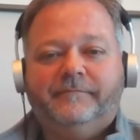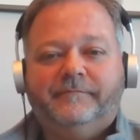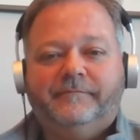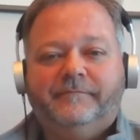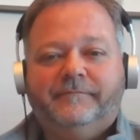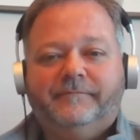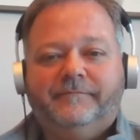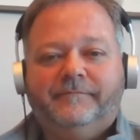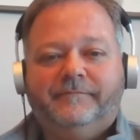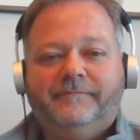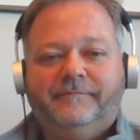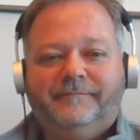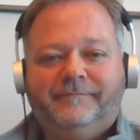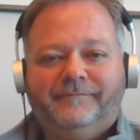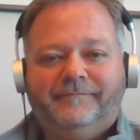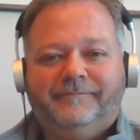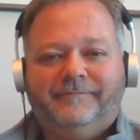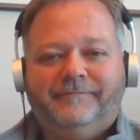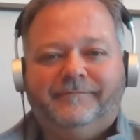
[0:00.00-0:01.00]

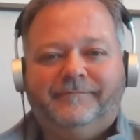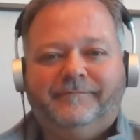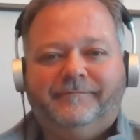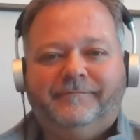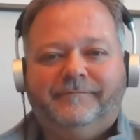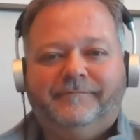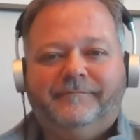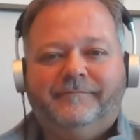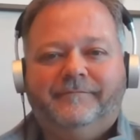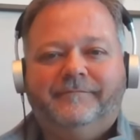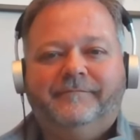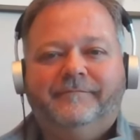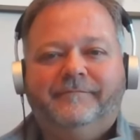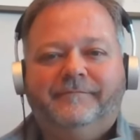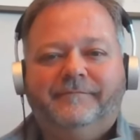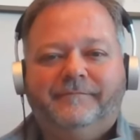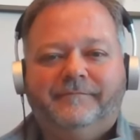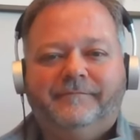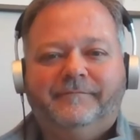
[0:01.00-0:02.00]

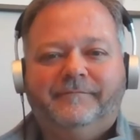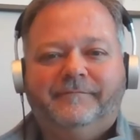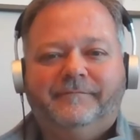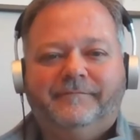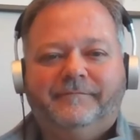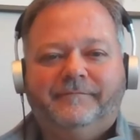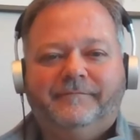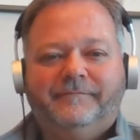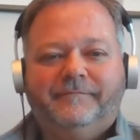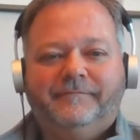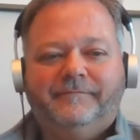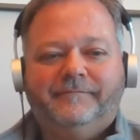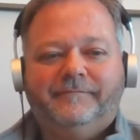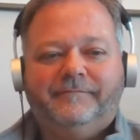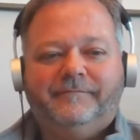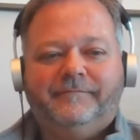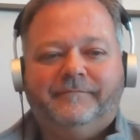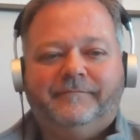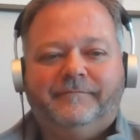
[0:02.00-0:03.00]

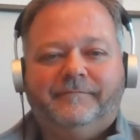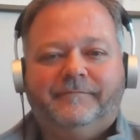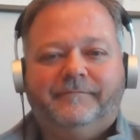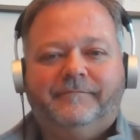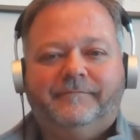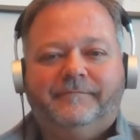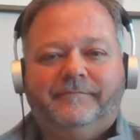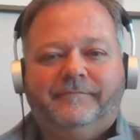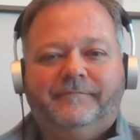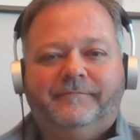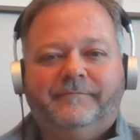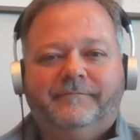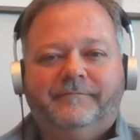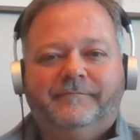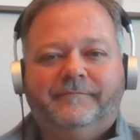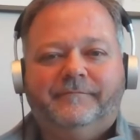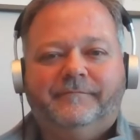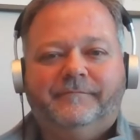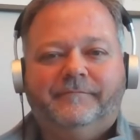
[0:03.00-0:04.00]

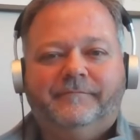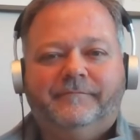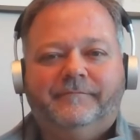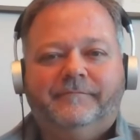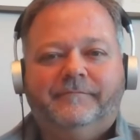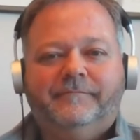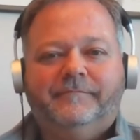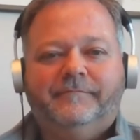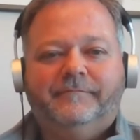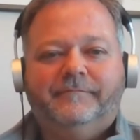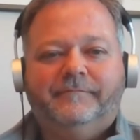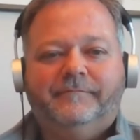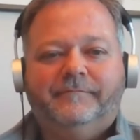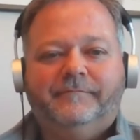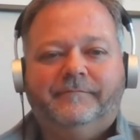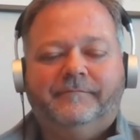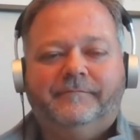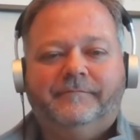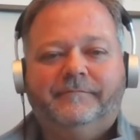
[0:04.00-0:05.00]

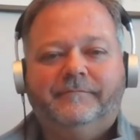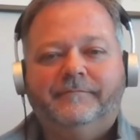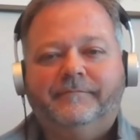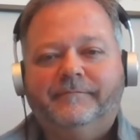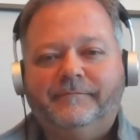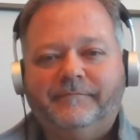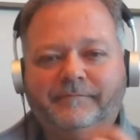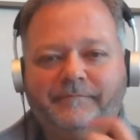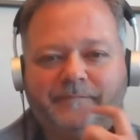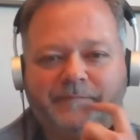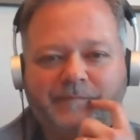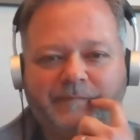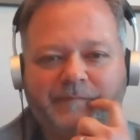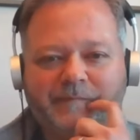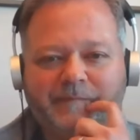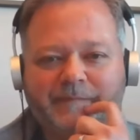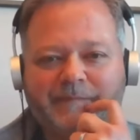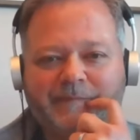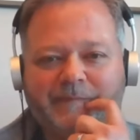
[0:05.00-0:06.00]

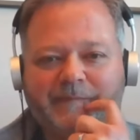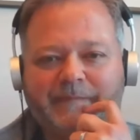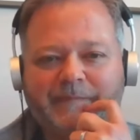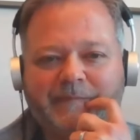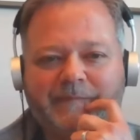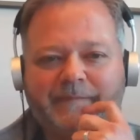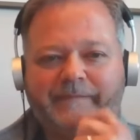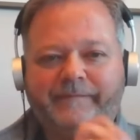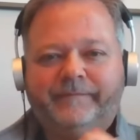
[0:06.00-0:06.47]
[no speech]